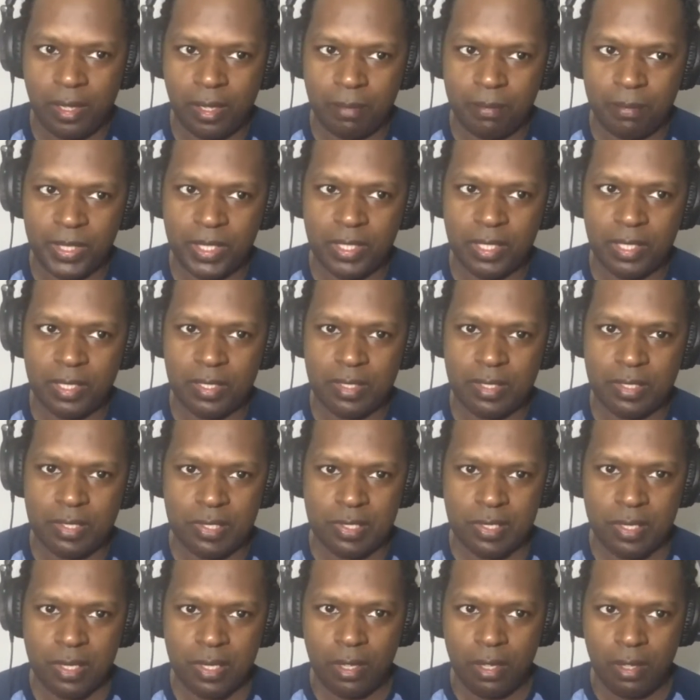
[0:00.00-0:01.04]

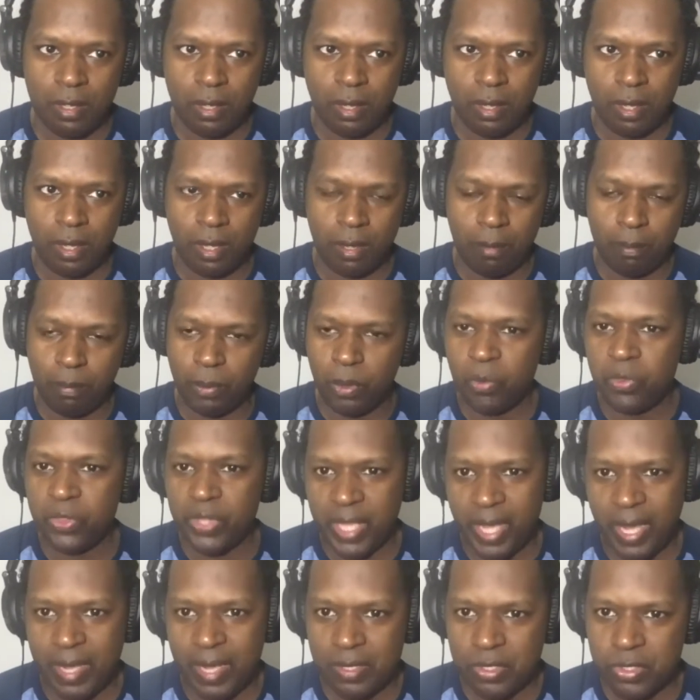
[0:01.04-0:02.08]
because both
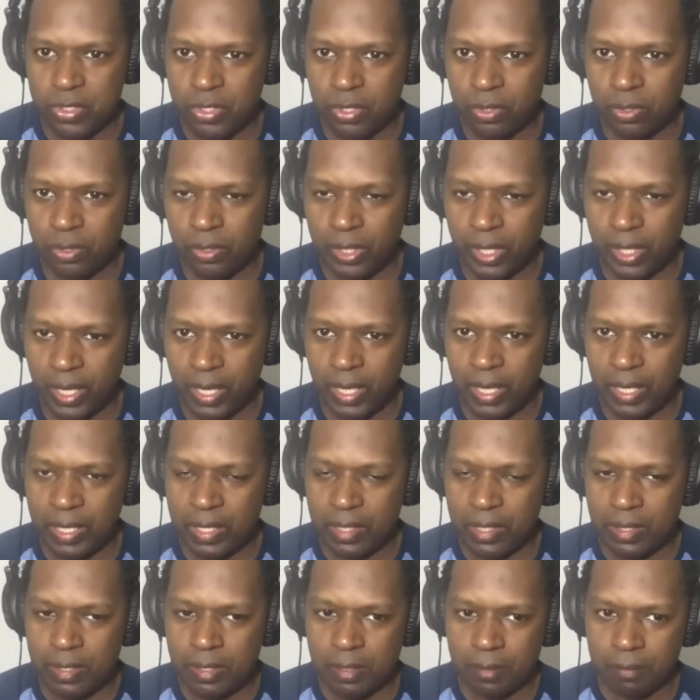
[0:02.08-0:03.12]
Castle
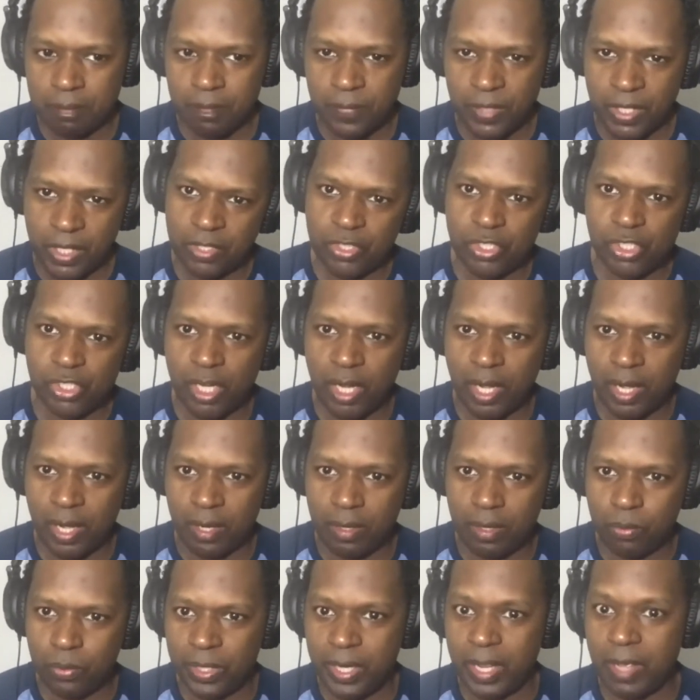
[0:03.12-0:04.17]
and
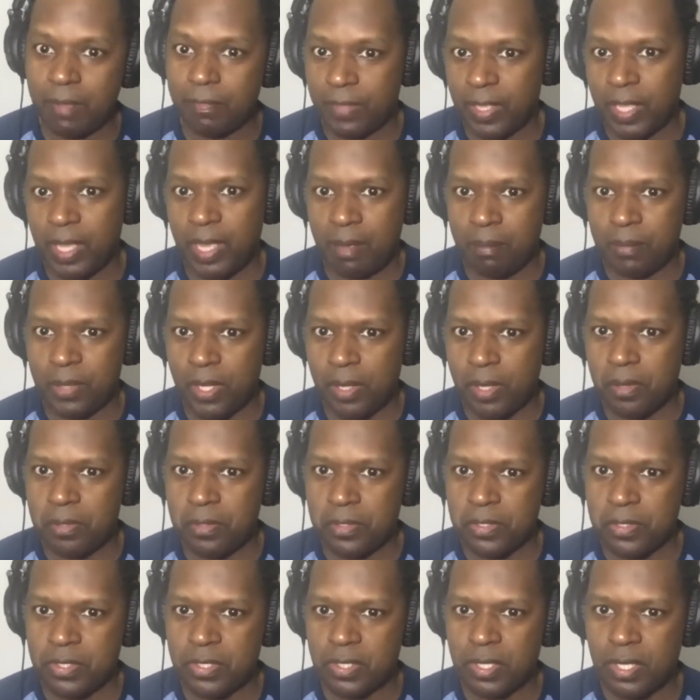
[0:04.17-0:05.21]
Hitchcock would have
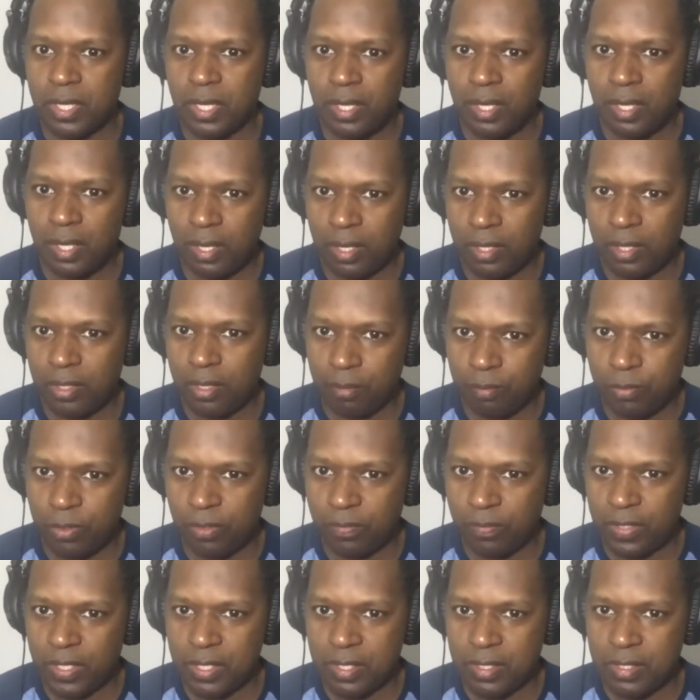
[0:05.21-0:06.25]
cameos in their
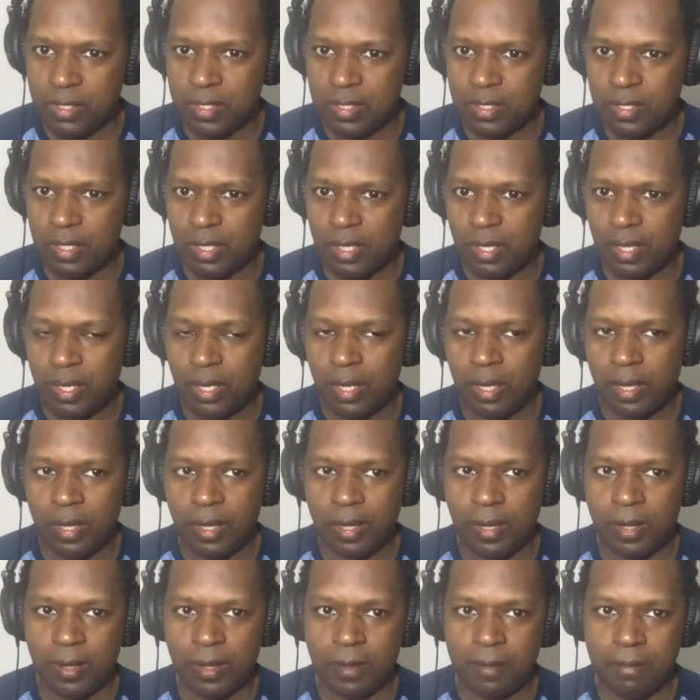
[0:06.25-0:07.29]
movies.
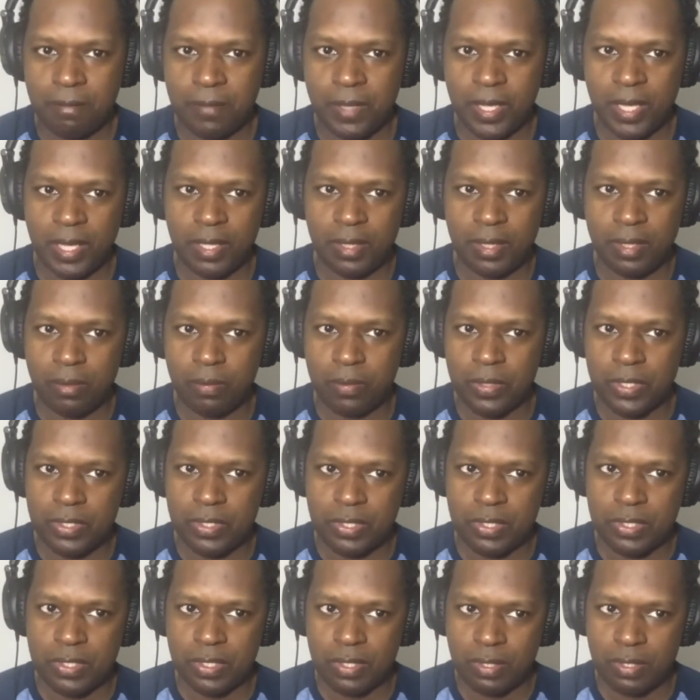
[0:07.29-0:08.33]
And there
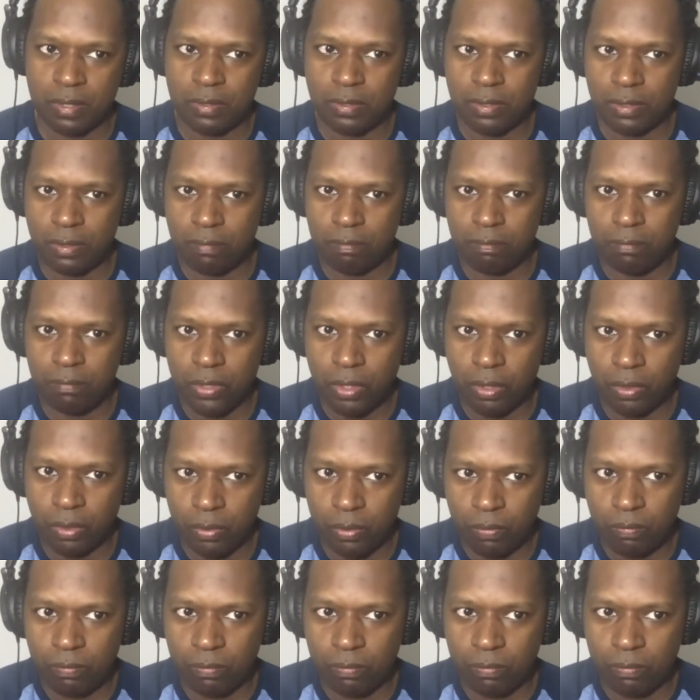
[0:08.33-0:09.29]
was, you know,